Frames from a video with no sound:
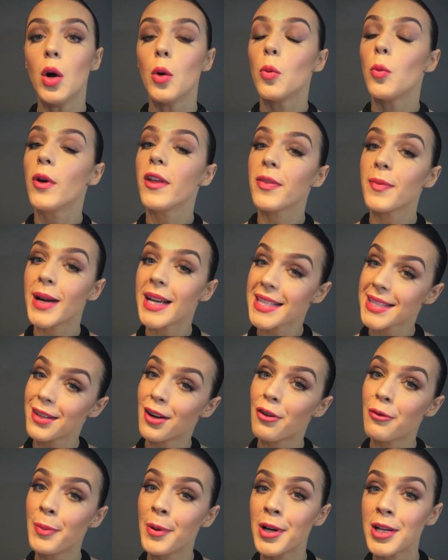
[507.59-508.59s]
With
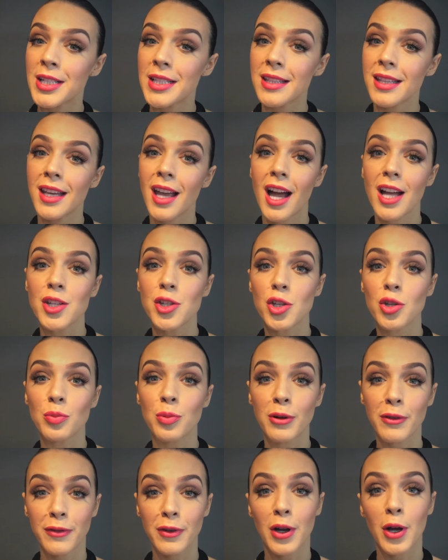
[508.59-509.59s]
myself personally, I do
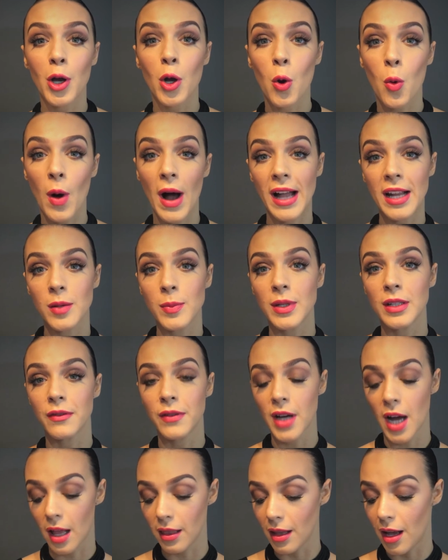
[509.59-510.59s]
prefer quite a bit of
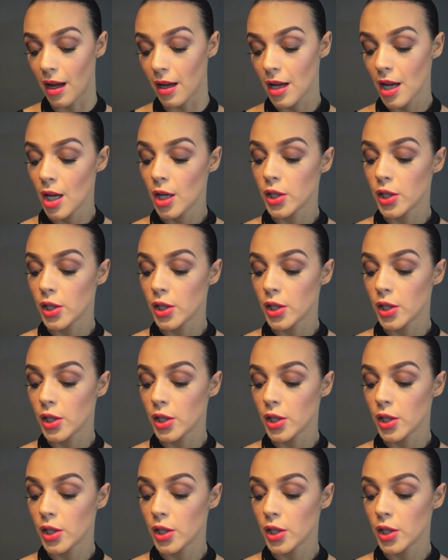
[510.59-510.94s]
color,